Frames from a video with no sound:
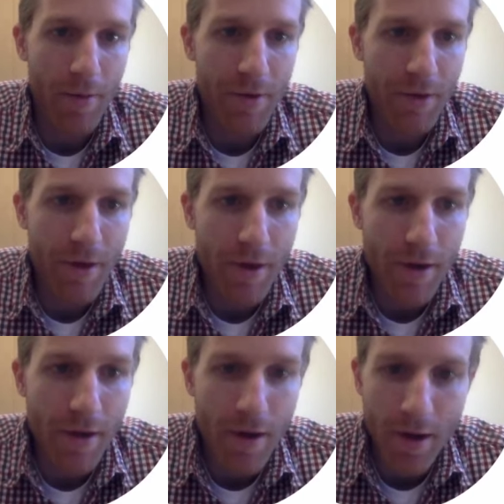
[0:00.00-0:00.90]
So
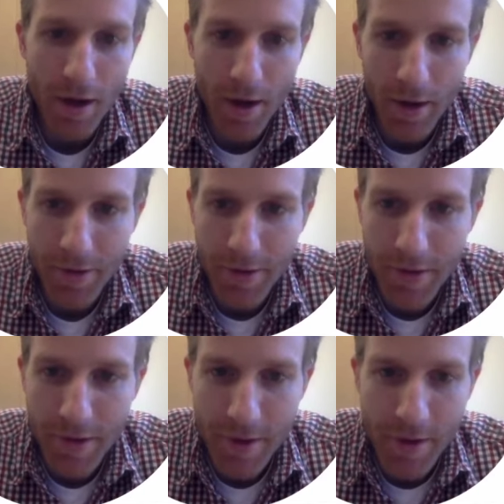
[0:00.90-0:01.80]
here you can
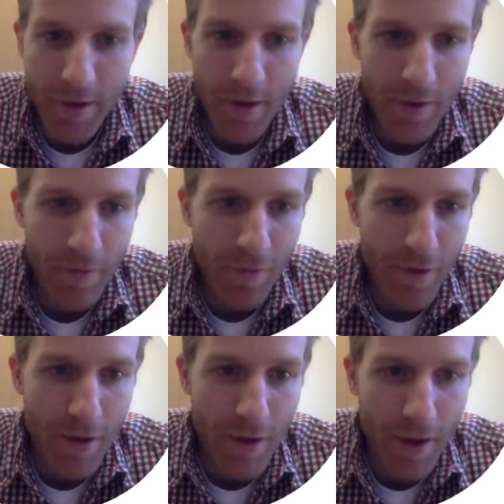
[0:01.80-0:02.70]
see if
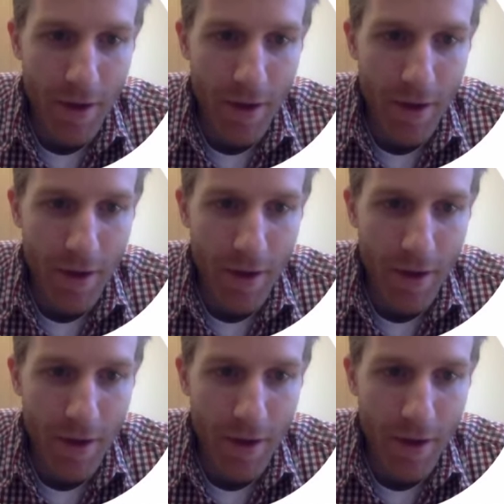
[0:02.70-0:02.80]
we